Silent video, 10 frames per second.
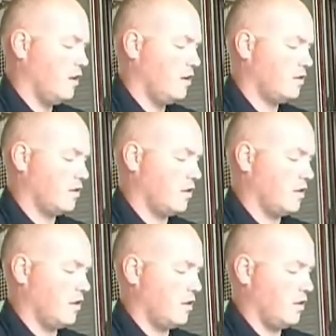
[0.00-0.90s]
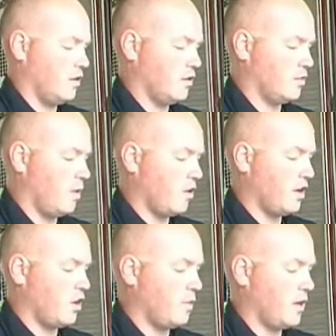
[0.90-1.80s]
is the
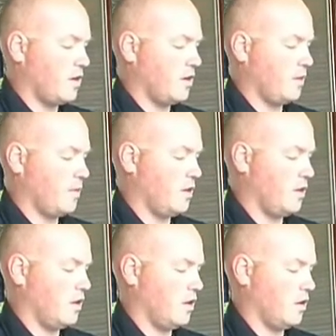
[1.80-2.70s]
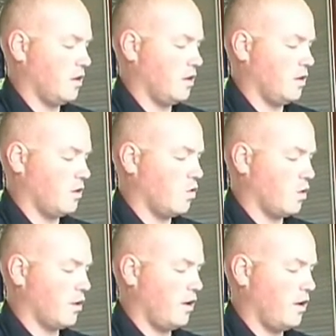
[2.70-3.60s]
small yellow button up in the
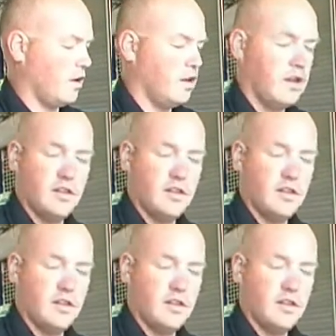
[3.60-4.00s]
corner here.